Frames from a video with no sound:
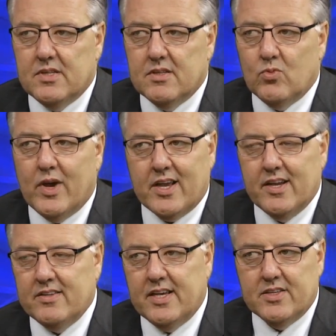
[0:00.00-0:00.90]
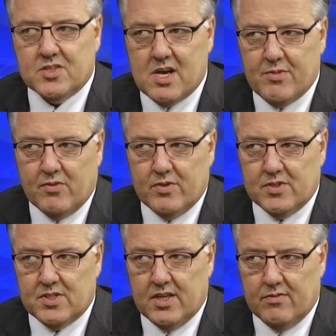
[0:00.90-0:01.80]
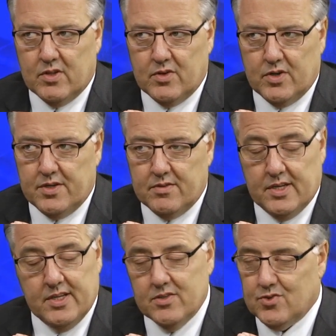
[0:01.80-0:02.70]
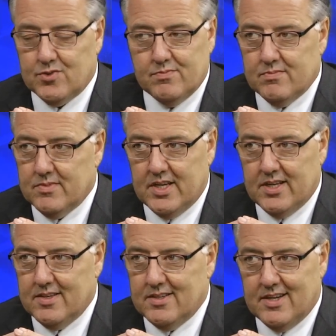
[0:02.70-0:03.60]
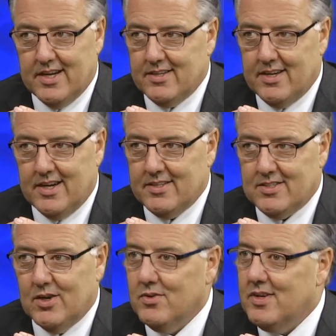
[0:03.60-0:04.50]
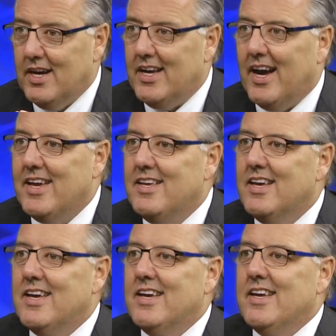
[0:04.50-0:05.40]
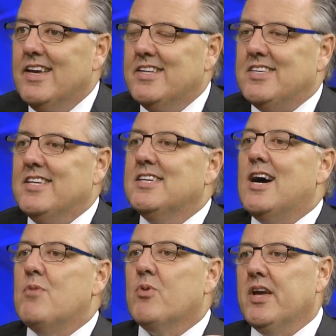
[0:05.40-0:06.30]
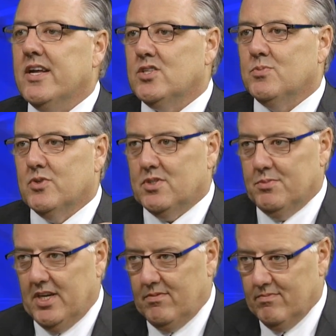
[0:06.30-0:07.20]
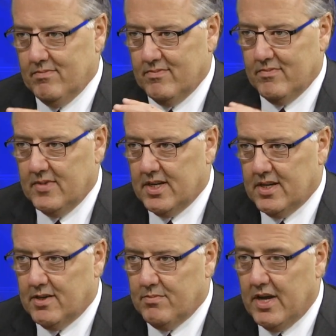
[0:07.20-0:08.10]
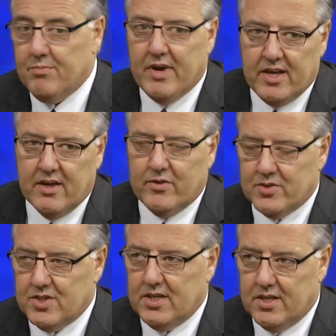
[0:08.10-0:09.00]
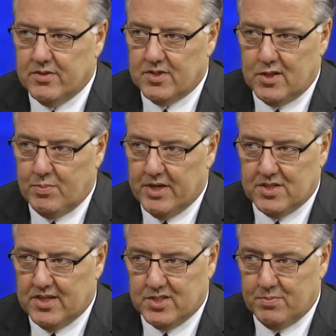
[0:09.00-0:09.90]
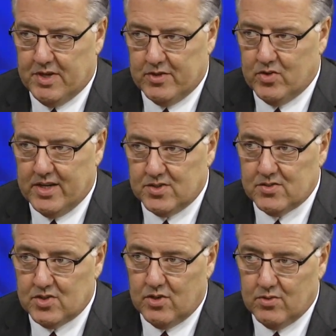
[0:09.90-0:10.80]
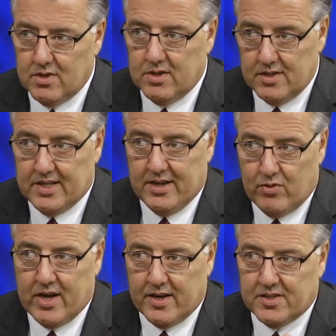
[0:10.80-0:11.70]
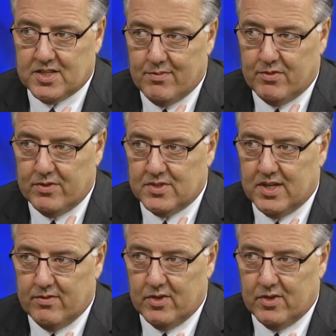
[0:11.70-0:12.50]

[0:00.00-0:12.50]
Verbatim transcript: the reckoning day is coming for the state of Illinois. It is, and I, I don't, I, I, it's incomprehensible to me um, and many other C E Os that the pension hasn't been addressed. So the day of reckoning is coming for the state of